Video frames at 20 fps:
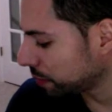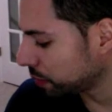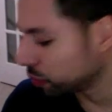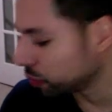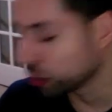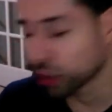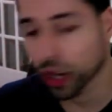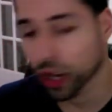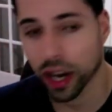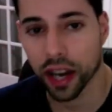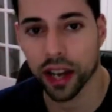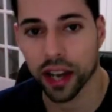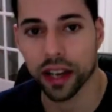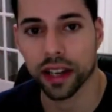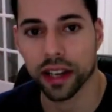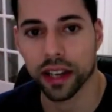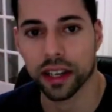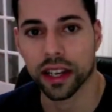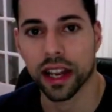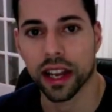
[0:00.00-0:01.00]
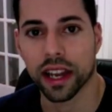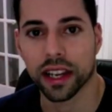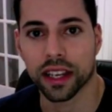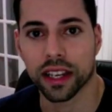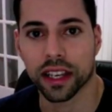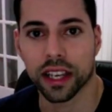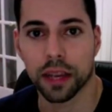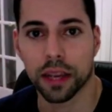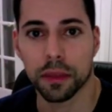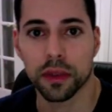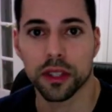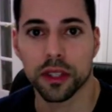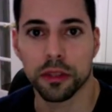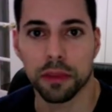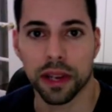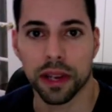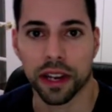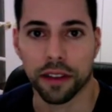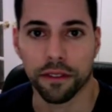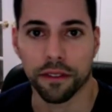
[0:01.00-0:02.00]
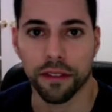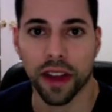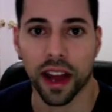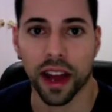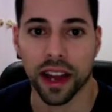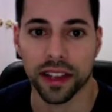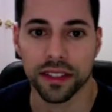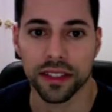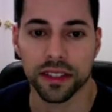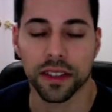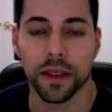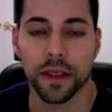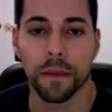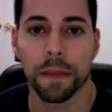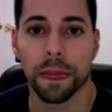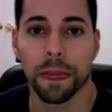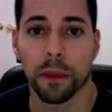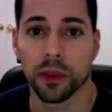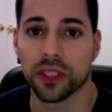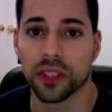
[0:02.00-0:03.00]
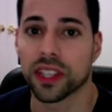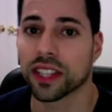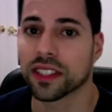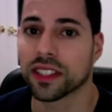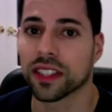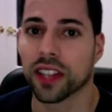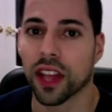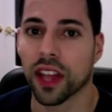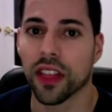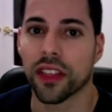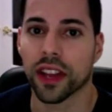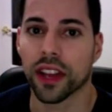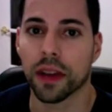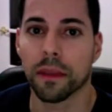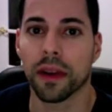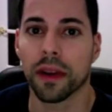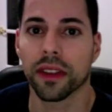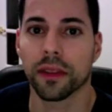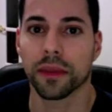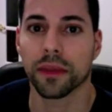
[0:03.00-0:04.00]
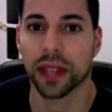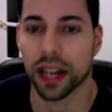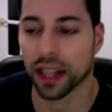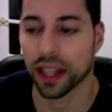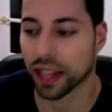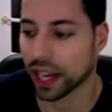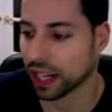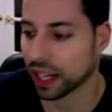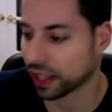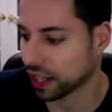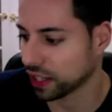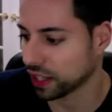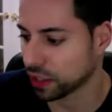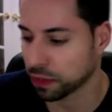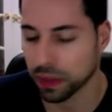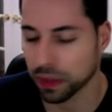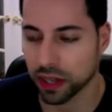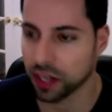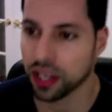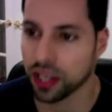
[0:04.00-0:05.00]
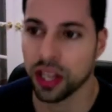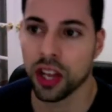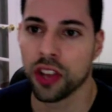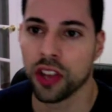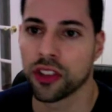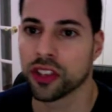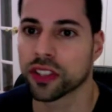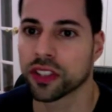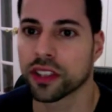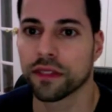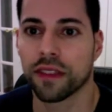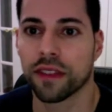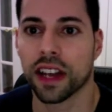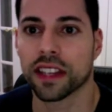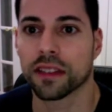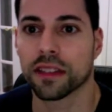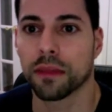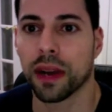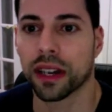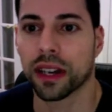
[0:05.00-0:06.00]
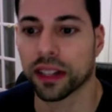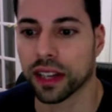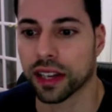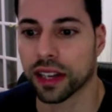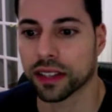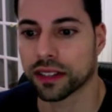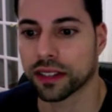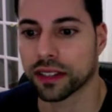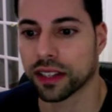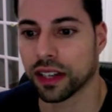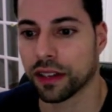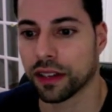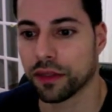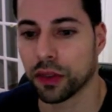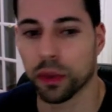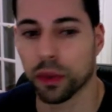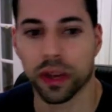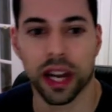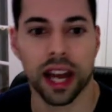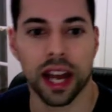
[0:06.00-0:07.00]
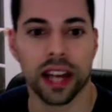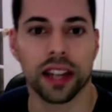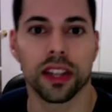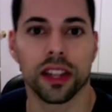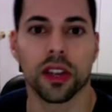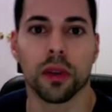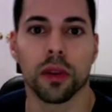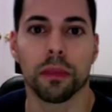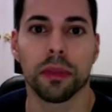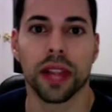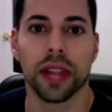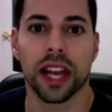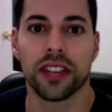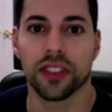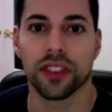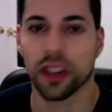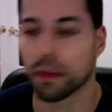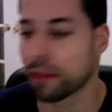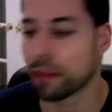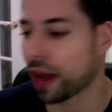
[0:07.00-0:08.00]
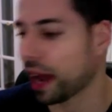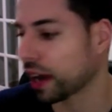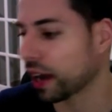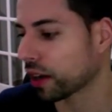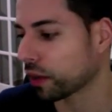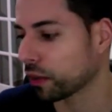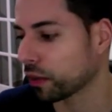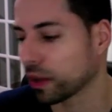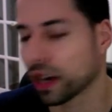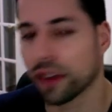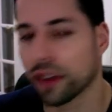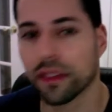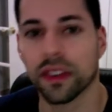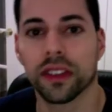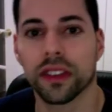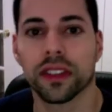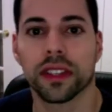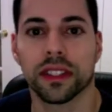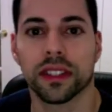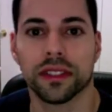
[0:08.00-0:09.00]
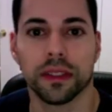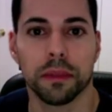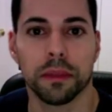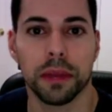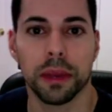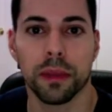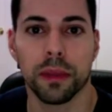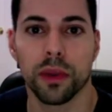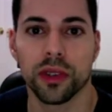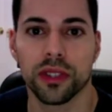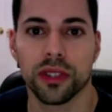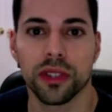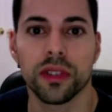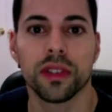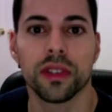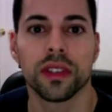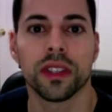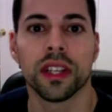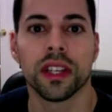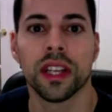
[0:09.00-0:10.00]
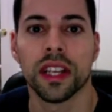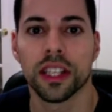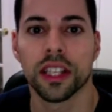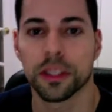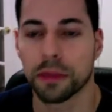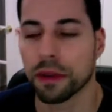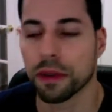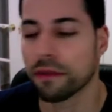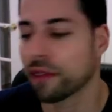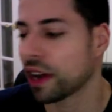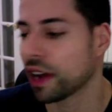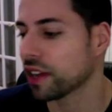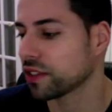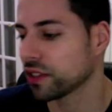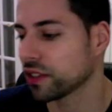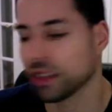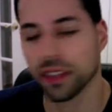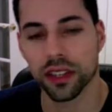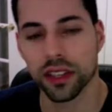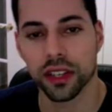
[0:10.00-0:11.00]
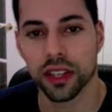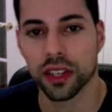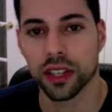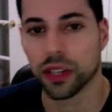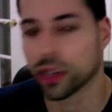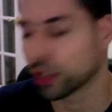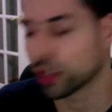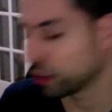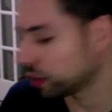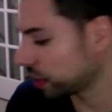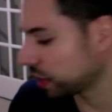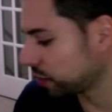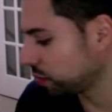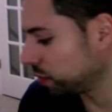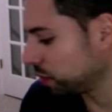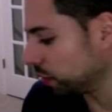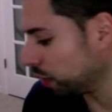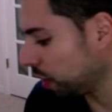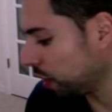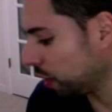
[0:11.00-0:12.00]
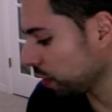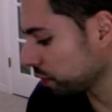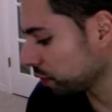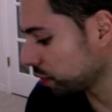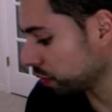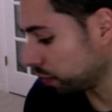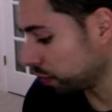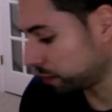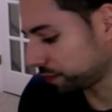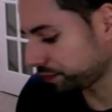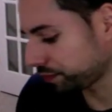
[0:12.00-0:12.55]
you dry, and keep you spinning fast. Which that's another thing about them that I like. They spin just as fast as Mocknecks. And if you want to add a little pledge on the back or whatever some b-boys do to spin faster, you can do that too. Also,